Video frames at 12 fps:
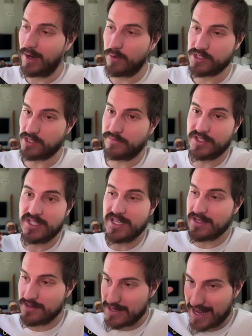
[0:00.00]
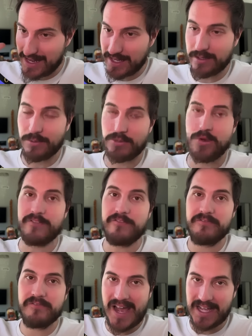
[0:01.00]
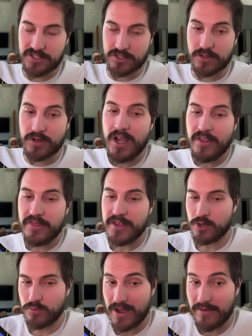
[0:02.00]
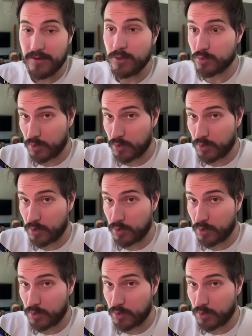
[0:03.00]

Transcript: I always love to see net income growing faster than your revenue,